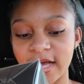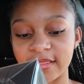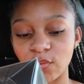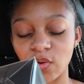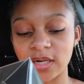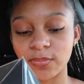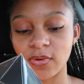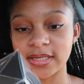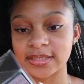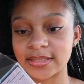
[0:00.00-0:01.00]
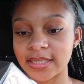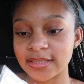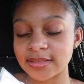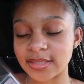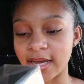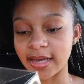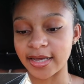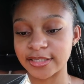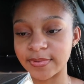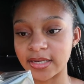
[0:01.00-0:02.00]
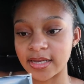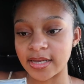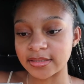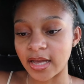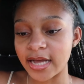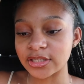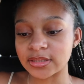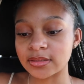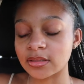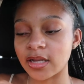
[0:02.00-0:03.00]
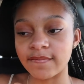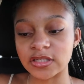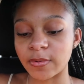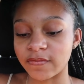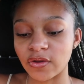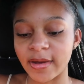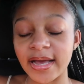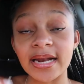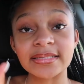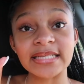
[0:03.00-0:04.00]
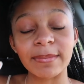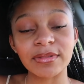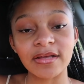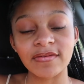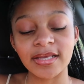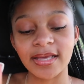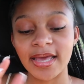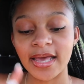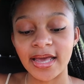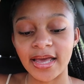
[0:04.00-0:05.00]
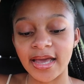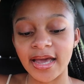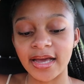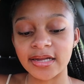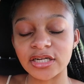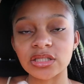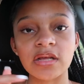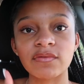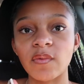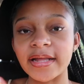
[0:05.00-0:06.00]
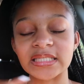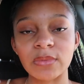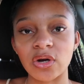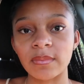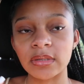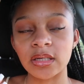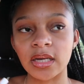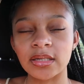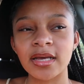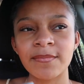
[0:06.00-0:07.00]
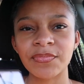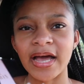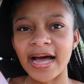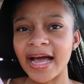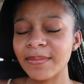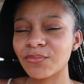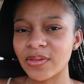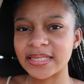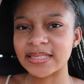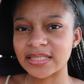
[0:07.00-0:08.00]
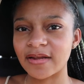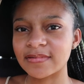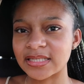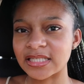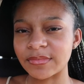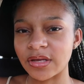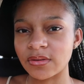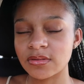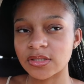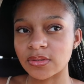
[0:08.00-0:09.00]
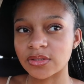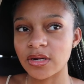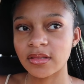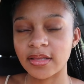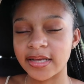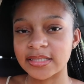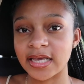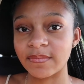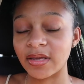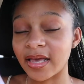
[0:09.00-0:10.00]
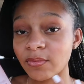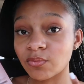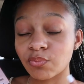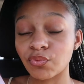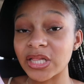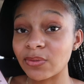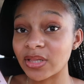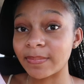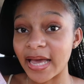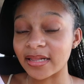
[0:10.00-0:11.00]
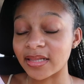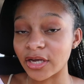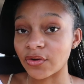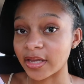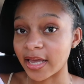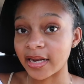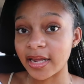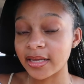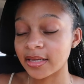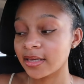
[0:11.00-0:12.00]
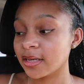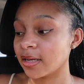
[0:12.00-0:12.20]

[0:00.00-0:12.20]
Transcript: I got the 1.6 size because I just love this perfume. I had a sample of it and I just love the way it smelled on me. And I'm really sensitive to smell, so certain things can give me a really, really bad lingering headache.